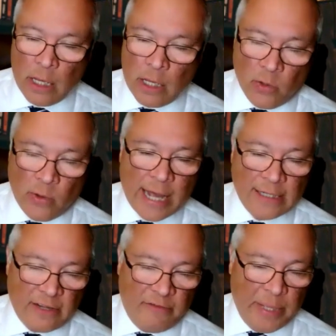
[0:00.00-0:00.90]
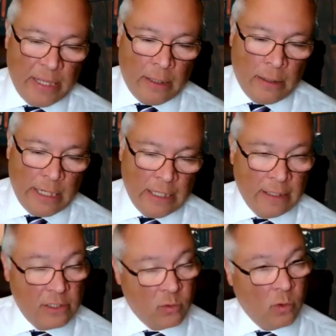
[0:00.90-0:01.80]
you guys have been in
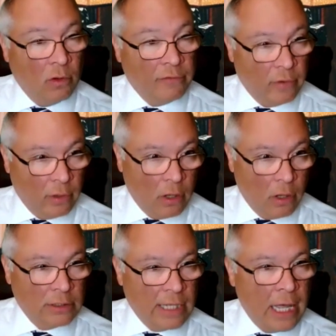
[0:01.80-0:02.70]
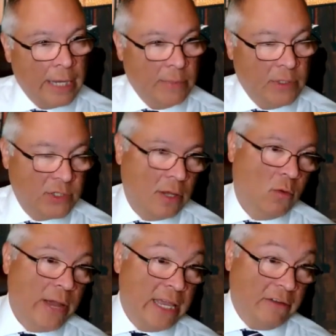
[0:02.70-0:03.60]
this world for a long time you saw the
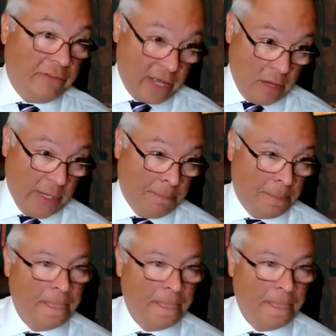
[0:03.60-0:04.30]
wave coming